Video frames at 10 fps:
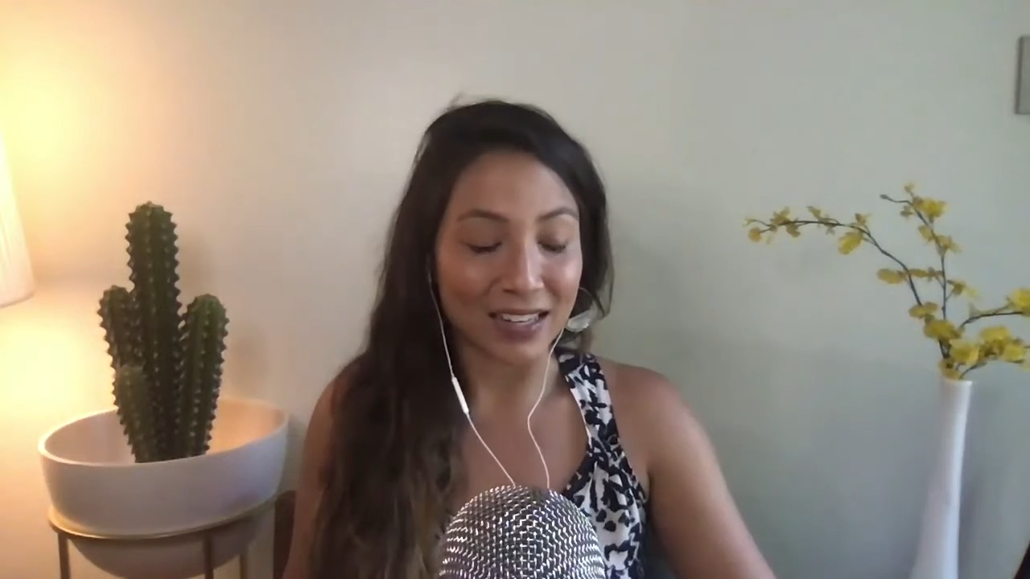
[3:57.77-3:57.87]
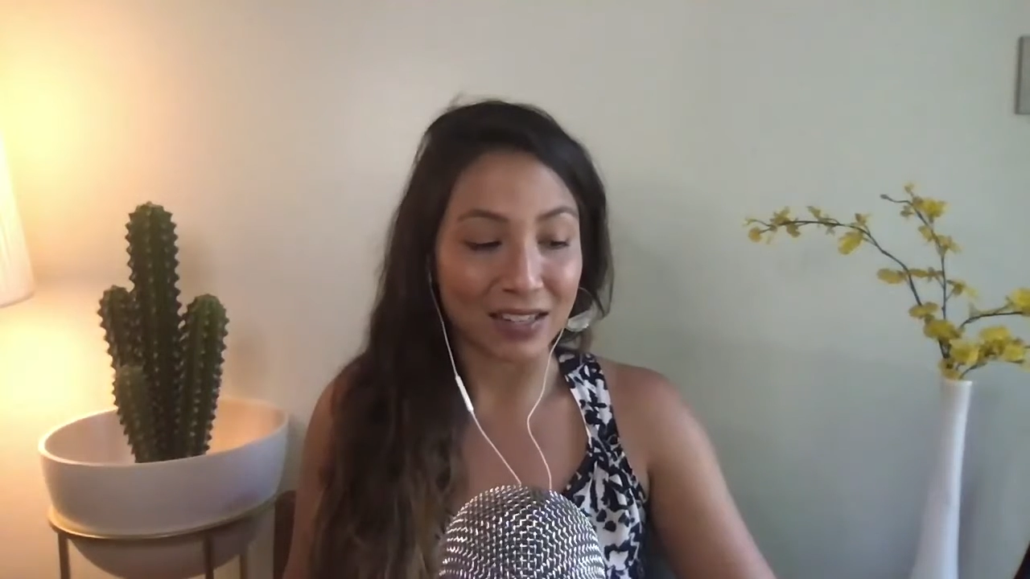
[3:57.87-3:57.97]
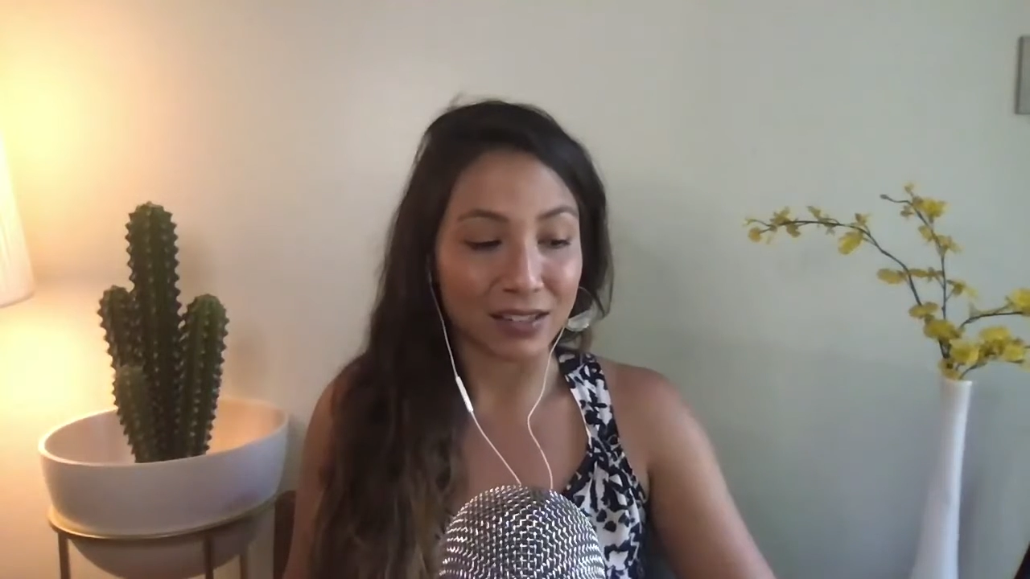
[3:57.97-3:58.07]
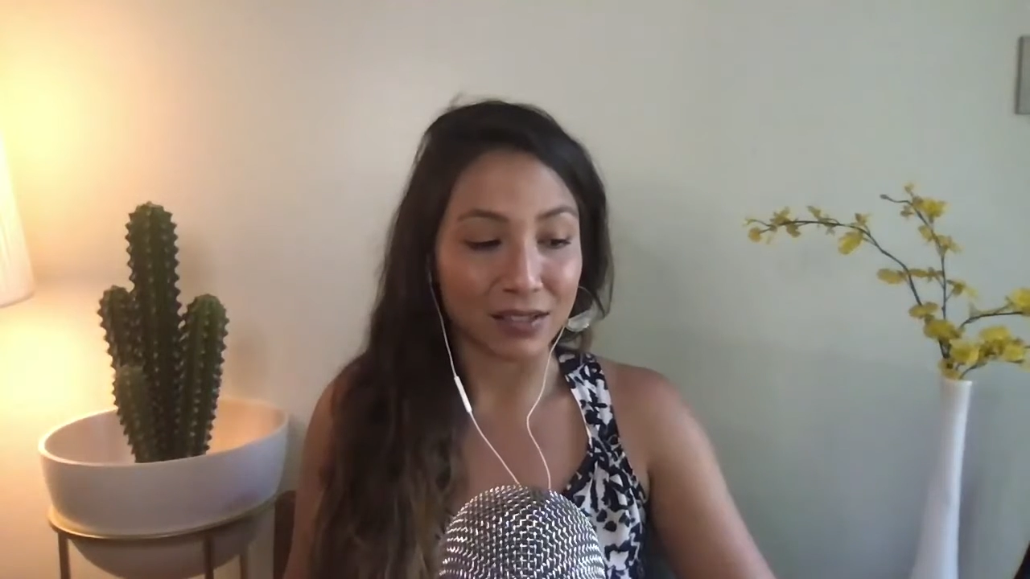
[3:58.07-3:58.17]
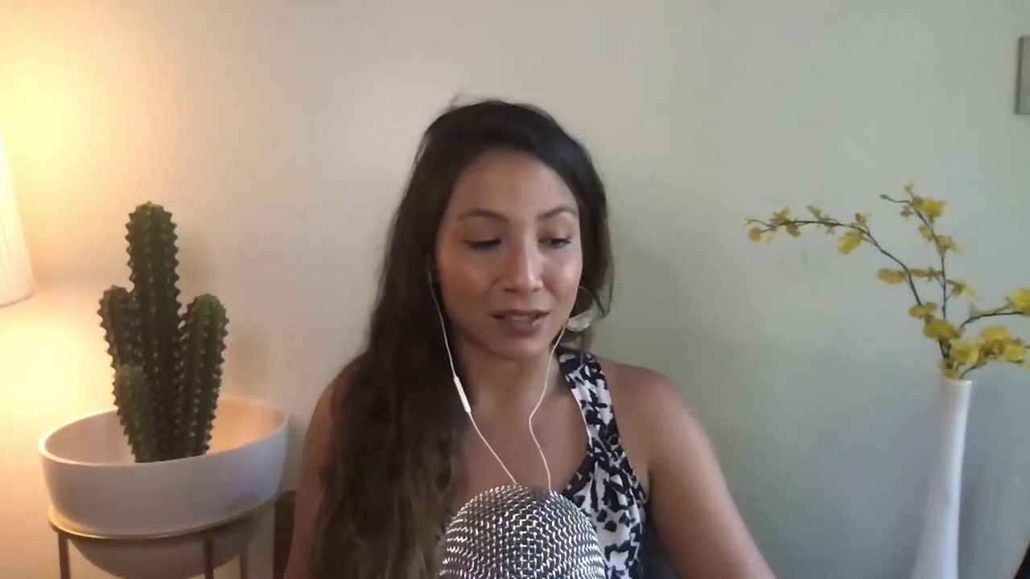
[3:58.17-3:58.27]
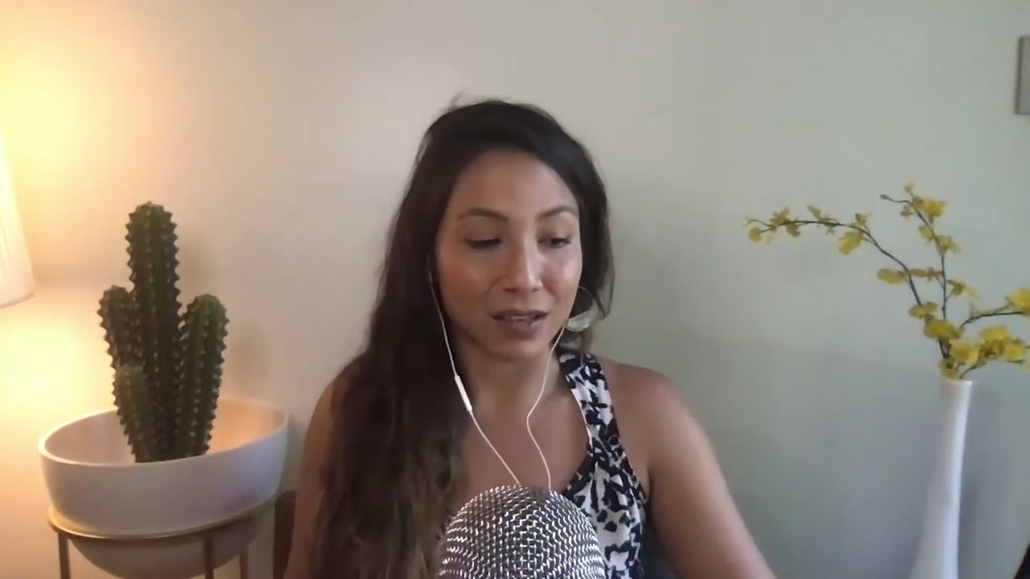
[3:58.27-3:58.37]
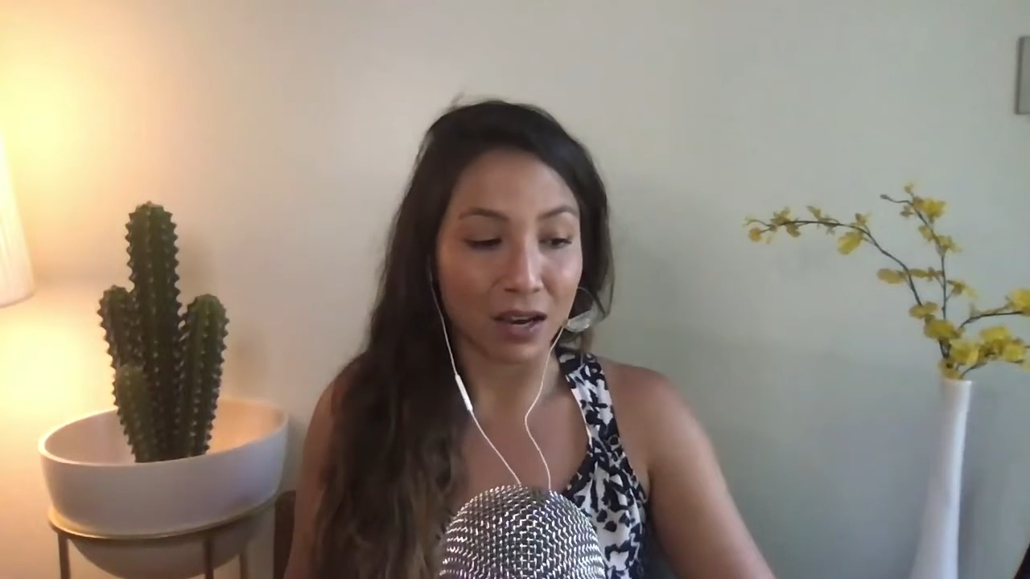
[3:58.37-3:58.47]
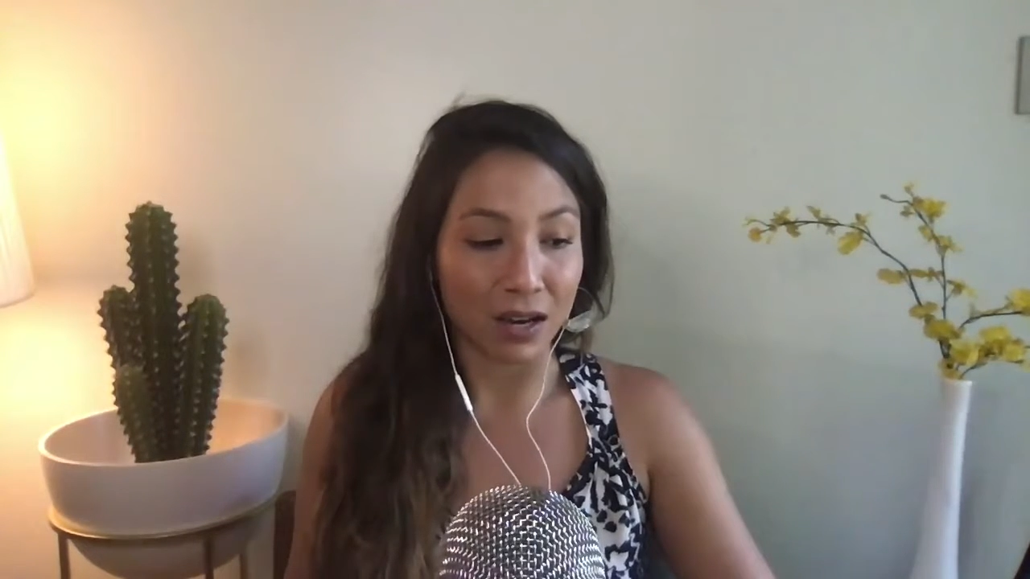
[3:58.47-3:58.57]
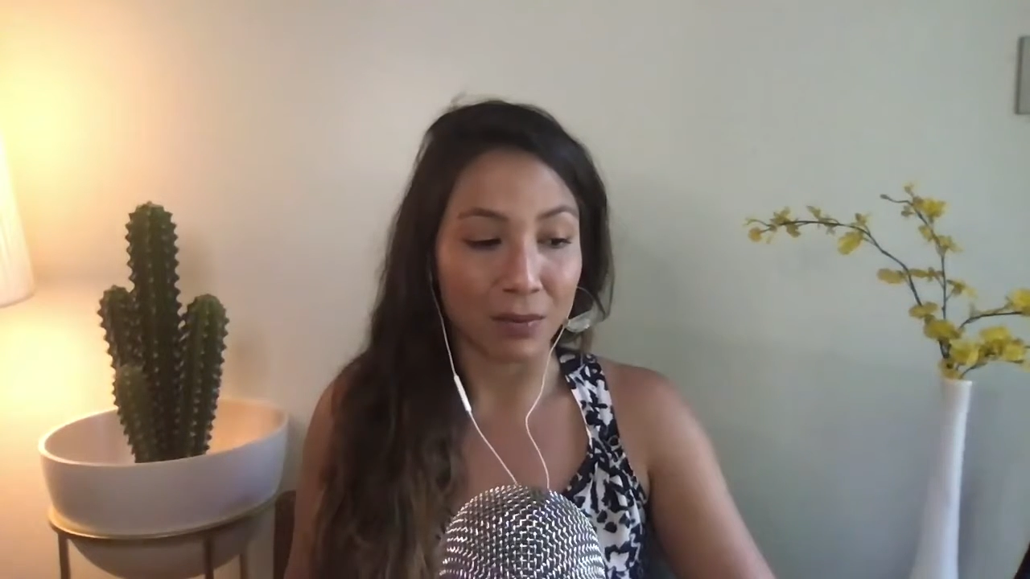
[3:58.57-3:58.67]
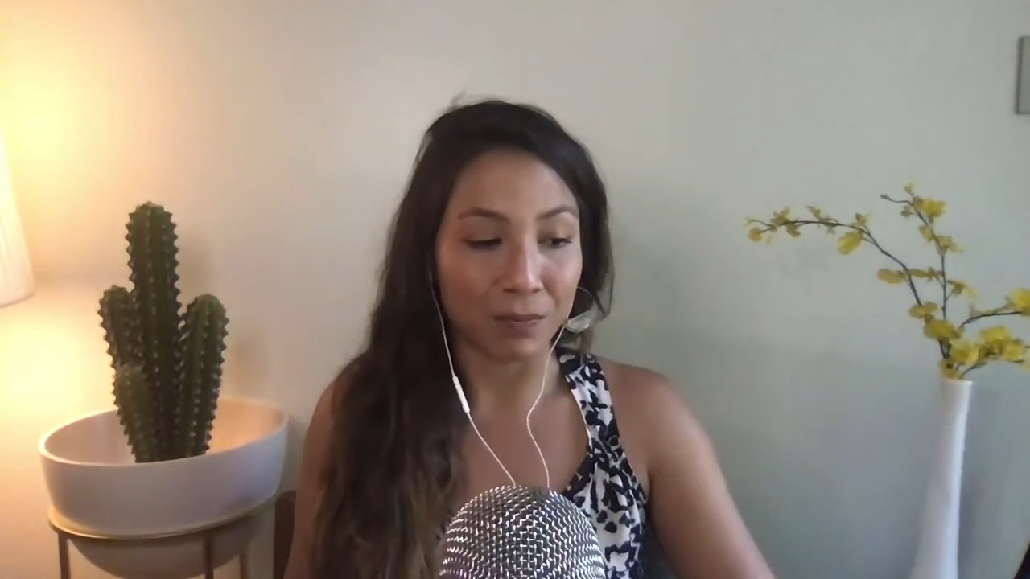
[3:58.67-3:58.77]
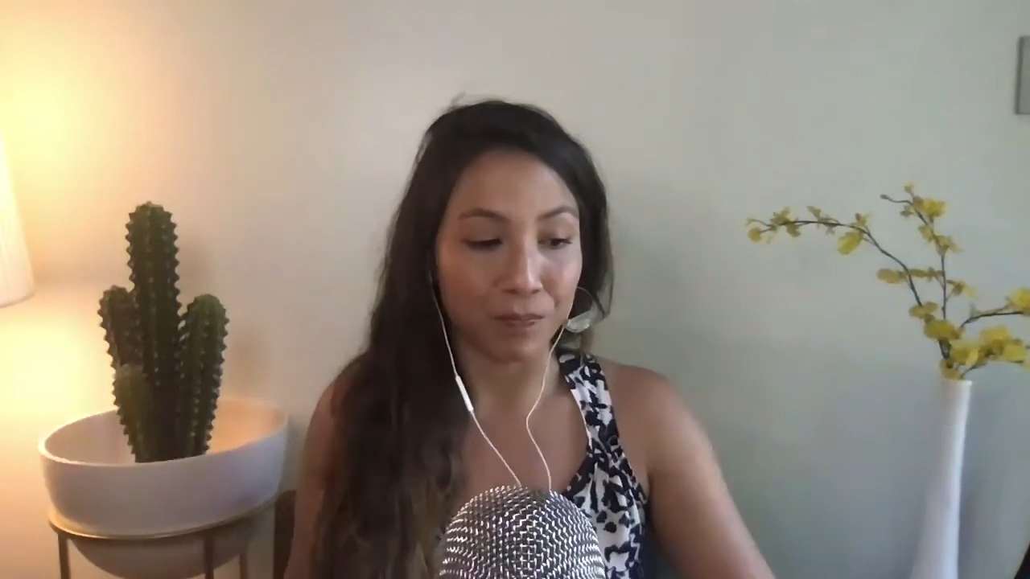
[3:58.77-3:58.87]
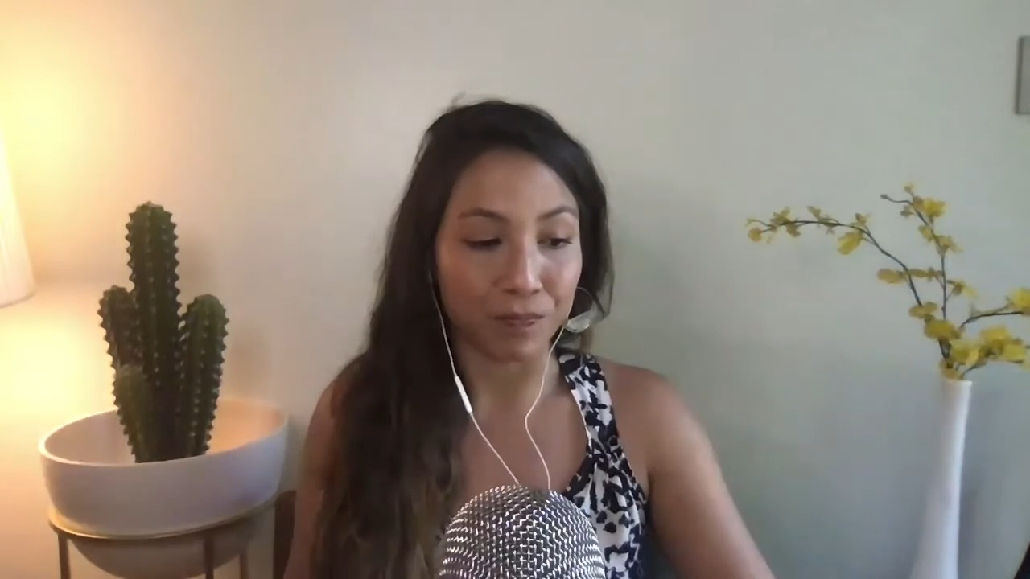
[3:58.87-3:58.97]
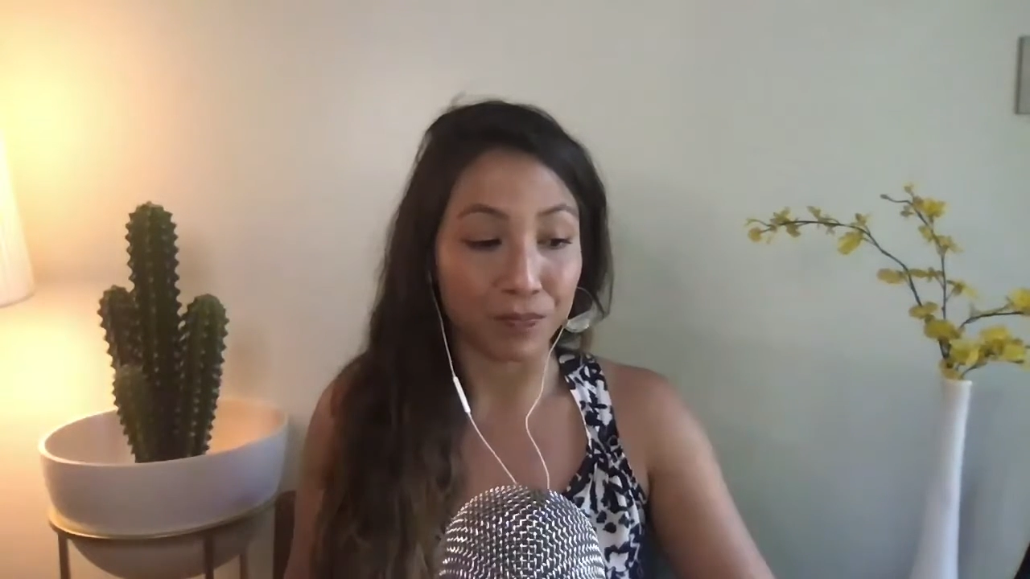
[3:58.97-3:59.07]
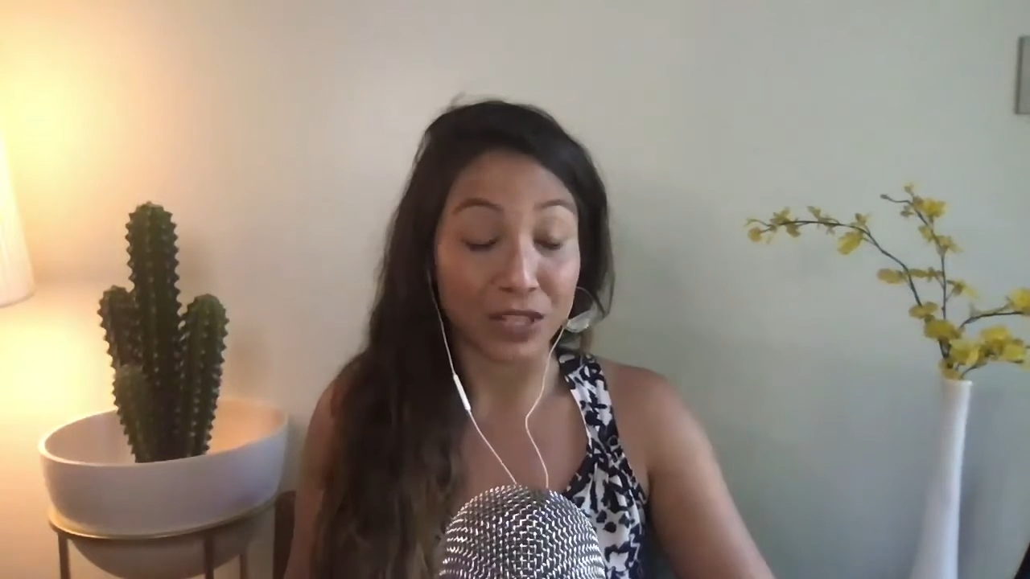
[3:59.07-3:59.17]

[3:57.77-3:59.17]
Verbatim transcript: is um,